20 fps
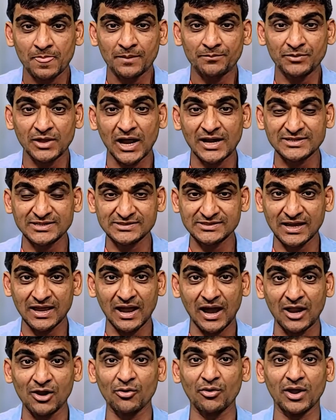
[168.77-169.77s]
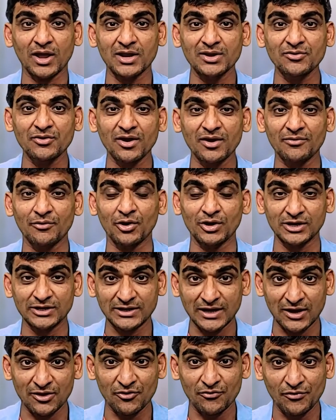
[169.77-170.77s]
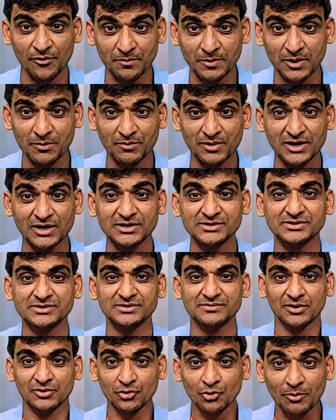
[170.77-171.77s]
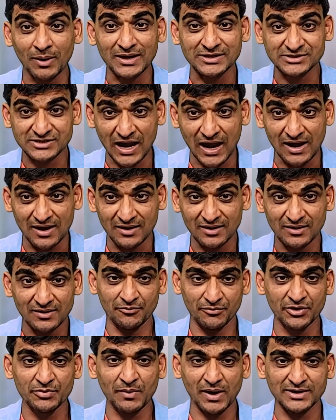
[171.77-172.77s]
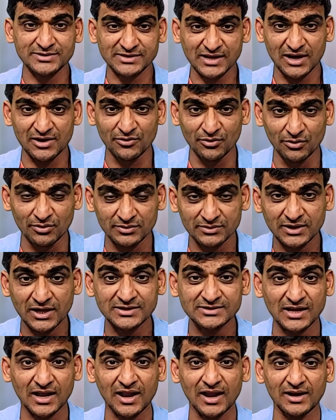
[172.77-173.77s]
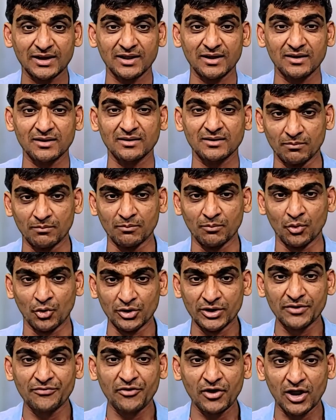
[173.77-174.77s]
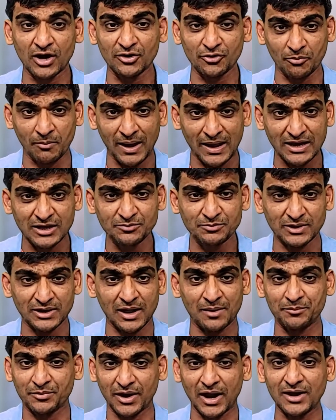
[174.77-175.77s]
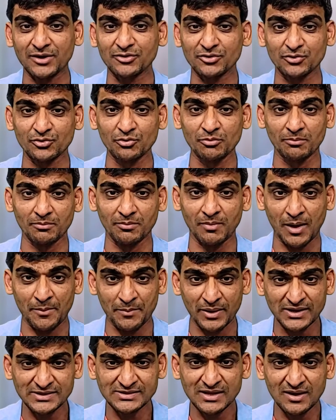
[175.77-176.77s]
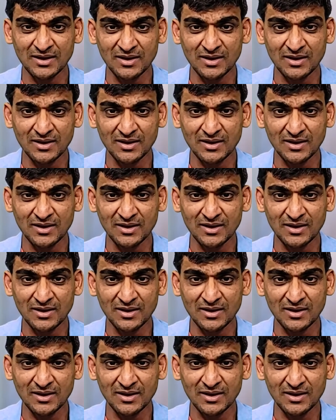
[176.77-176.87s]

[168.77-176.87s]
They are just saying, Alok, can you give only 10 or 15 minutes to my child? With my schedule, things are getting more difficult to manage, but I'm trying to do my best.